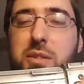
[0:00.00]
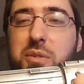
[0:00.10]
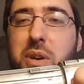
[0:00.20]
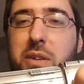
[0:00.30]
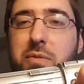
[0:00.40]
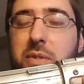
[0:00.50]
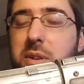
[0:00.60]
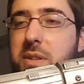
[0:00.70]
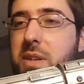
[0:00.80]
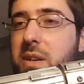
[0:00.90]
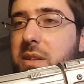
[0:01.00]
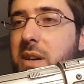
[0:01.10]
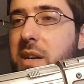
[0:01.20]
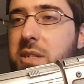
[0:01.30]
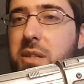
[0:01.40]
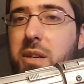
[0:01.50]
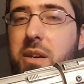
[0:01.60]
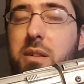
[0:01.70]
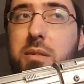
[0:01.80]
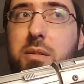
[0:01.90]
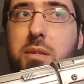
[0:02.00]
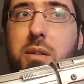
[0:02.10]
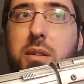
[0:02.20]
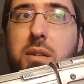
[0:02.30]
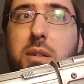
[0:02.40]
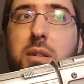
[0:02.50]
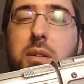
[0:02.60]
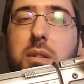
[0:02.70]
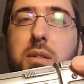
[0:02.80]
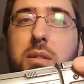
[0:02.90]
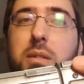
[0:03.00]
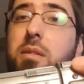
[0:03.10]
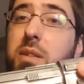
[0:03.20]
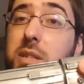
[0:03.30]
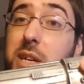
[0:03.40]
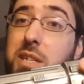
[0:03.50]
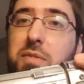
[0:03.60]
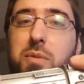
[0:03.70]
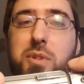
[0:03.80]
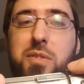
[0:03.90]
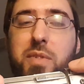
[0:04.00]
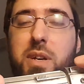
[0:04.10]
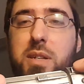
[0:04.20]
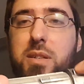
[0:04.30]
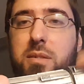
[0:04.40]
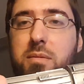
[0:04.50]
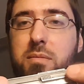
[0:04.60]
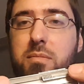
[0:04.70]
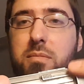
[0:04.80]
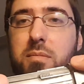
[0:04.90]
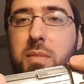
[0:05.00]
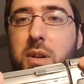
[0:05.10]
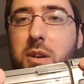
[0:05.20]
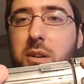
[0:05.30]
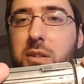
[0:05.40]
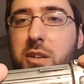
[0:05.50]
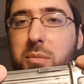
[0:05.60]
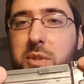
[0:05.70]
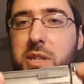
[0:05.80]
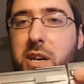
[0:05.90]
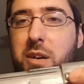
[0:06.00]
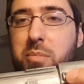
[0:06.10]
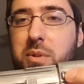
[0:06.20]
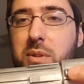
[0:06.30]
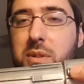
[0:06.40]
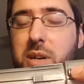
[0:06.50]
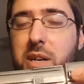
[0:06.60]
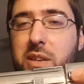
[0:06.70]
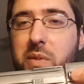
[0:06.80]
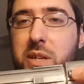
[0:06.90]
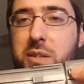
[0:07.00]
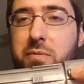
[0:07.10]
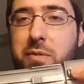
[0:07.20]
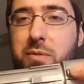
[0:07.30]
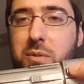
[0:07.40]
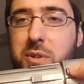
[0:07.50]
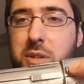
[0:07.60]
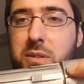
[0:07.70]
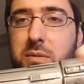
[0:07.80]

to a font that actually, this has force effects. Double tap activation for force.